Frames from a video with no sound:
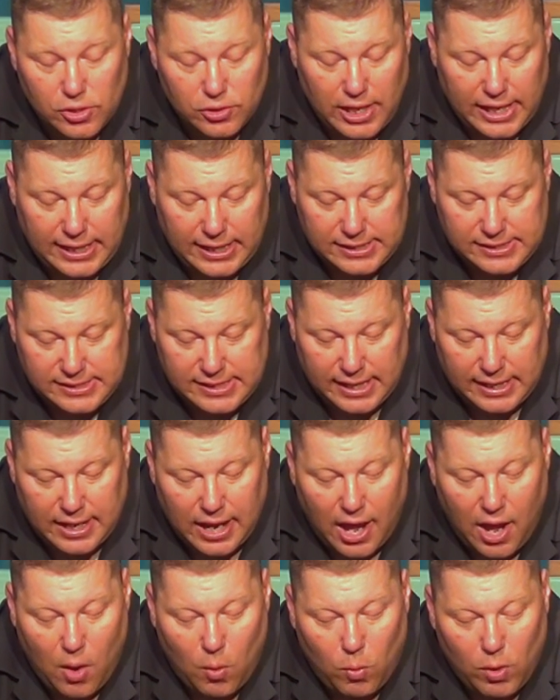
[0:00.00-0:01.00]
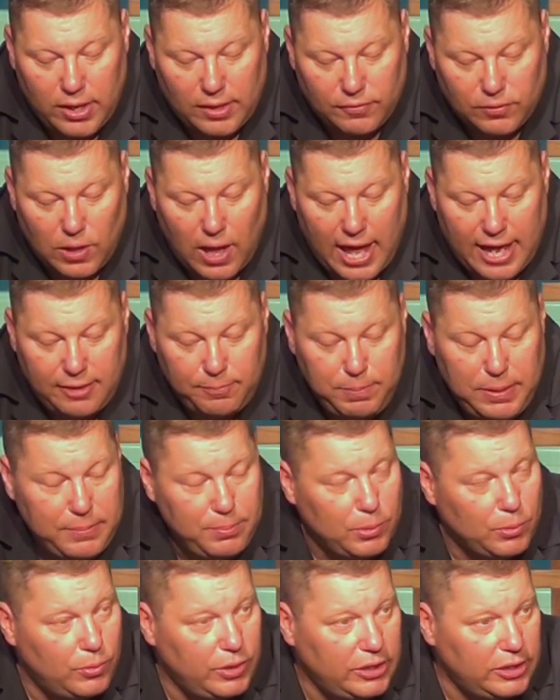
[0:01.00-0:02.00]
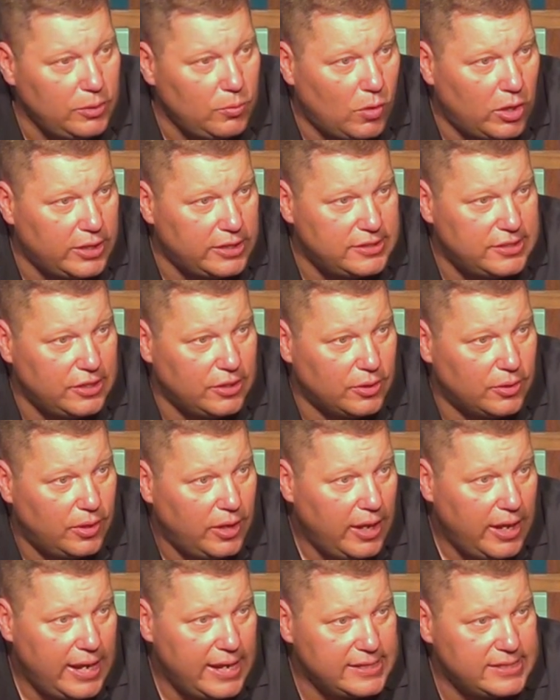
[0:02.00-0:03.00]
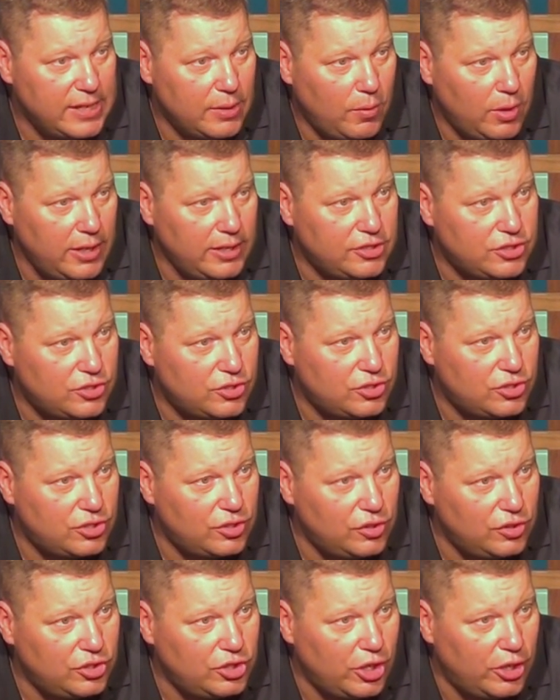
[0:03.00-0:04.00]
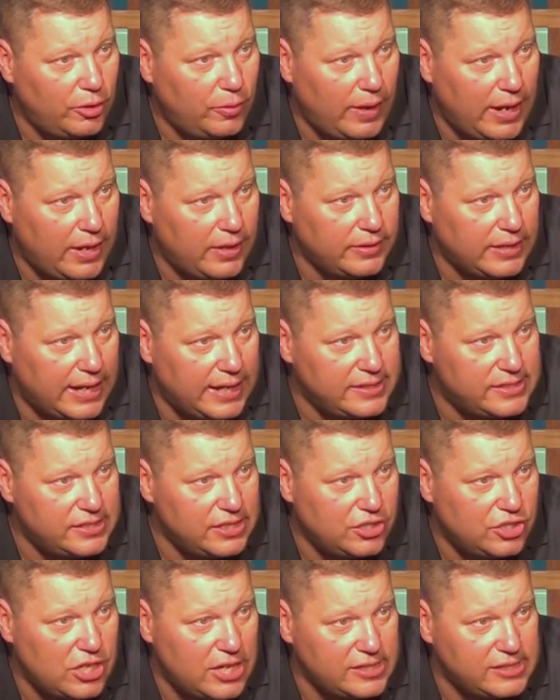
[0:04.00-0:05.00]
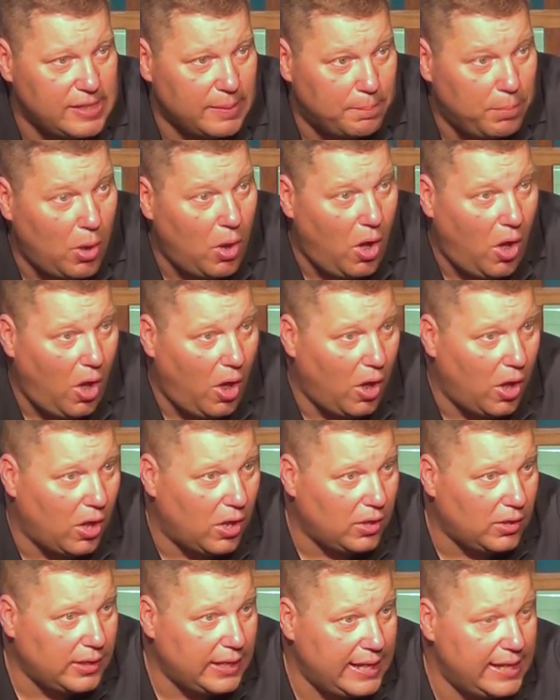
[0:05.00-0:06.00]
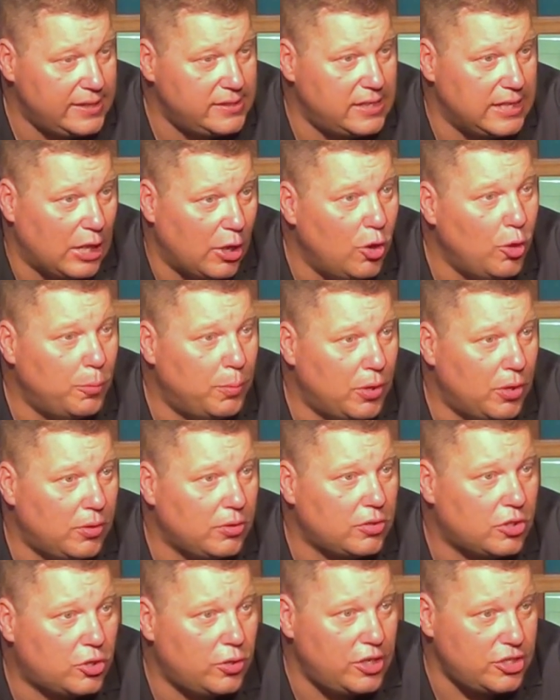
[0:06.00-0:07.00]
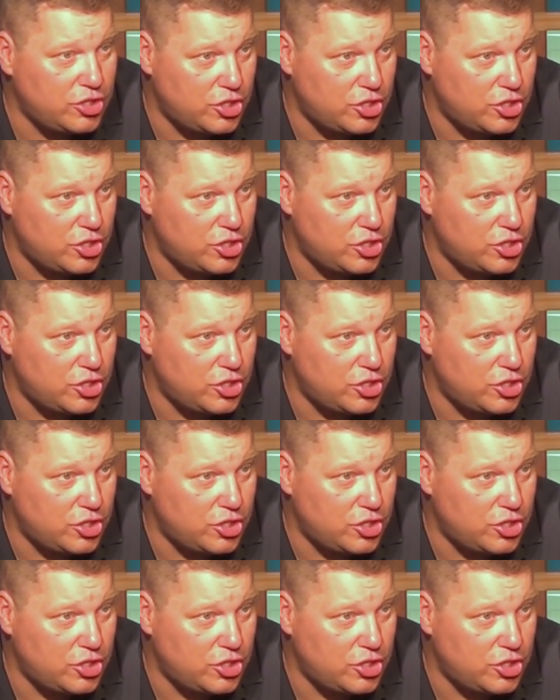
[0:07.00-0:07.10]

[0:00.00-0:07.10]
So, like I said, what a lot of people really want to do is they want to turn around and suggest that Paul is the uber